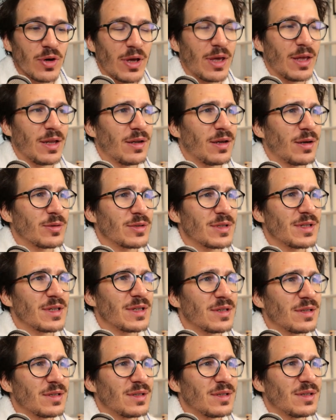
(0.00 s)
And I was
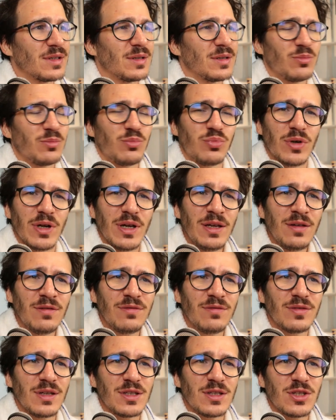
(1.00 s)
like, brave?
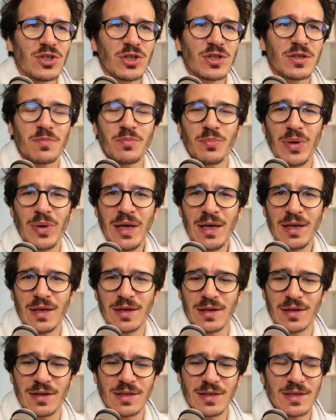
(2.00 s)
It's just
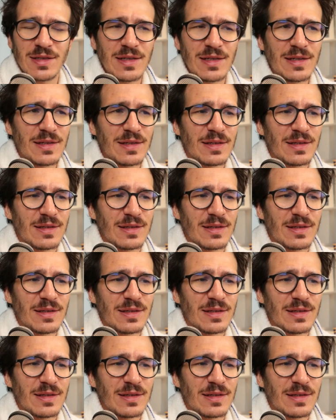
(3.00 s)
pink. It's like,